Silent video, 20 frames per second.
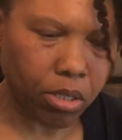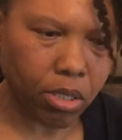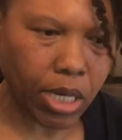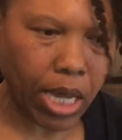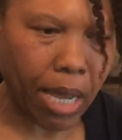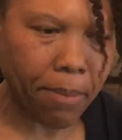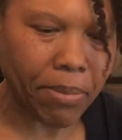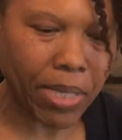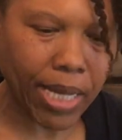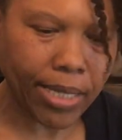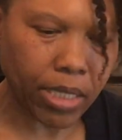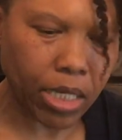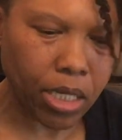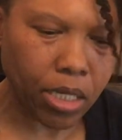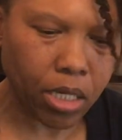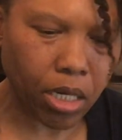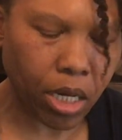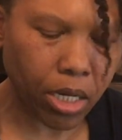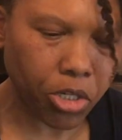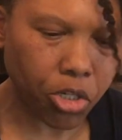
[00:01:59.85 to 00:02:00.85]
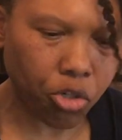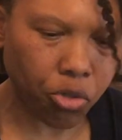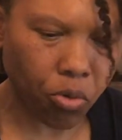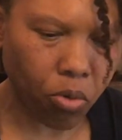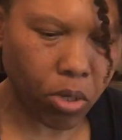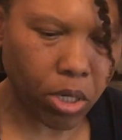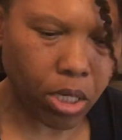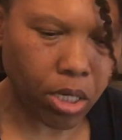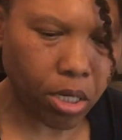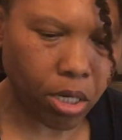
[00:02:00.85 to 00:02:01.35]
not in
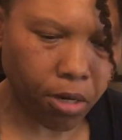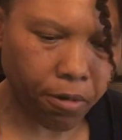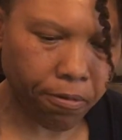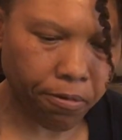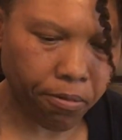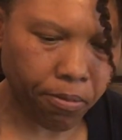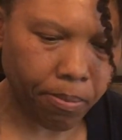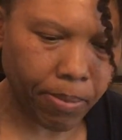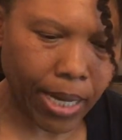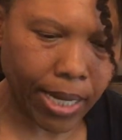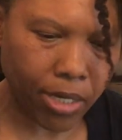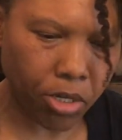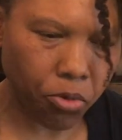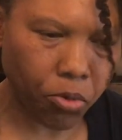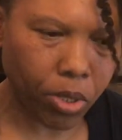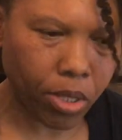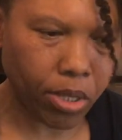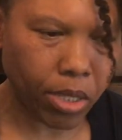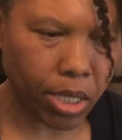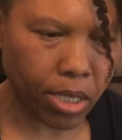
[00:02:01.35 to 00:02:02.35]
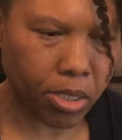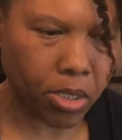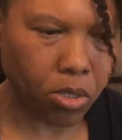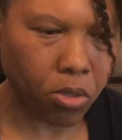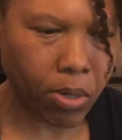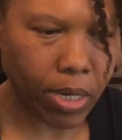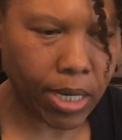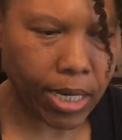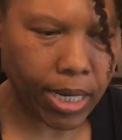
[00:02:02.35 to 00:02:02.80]
control enough by doing this, so I